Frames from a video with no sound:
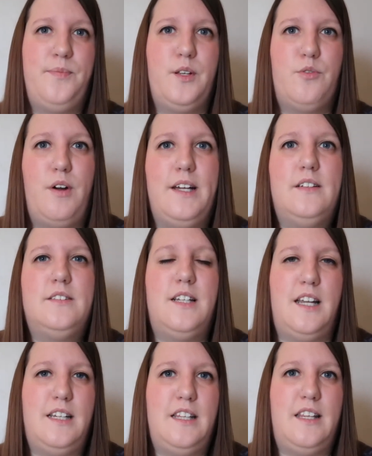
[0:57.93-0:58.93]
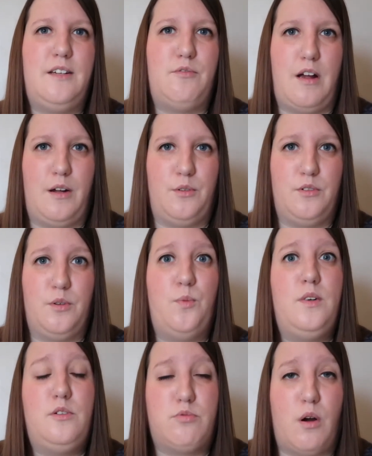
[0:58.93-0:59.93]
crayons and anything round
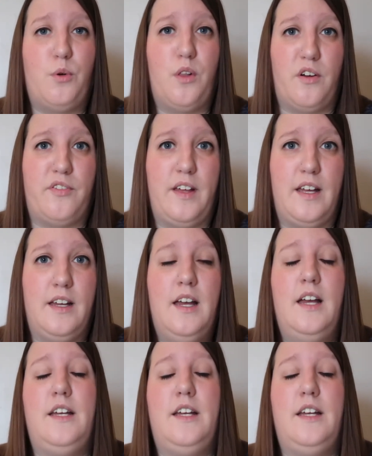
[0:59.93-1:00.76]
will roll off it.